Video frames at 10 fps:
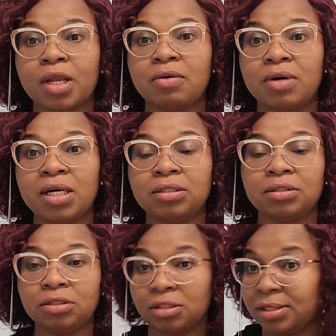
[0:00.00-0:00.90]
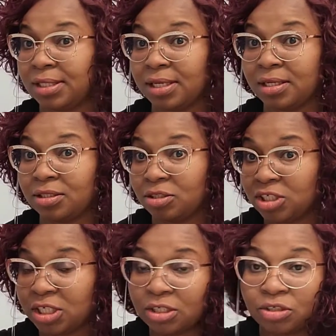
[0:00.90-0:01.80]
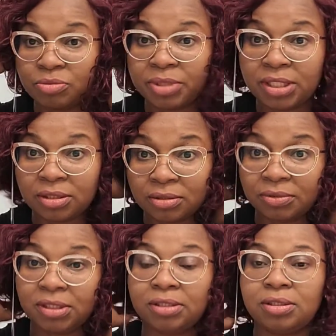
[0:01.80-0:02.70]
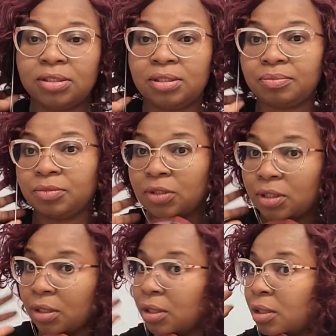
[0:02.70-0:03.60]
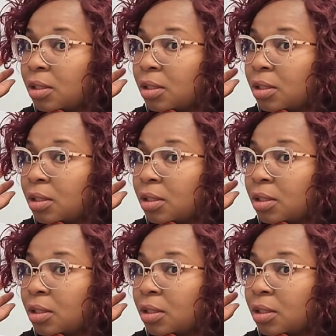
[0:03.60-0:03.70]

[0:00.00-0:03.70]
around just in case you change your mind to return them. Okay.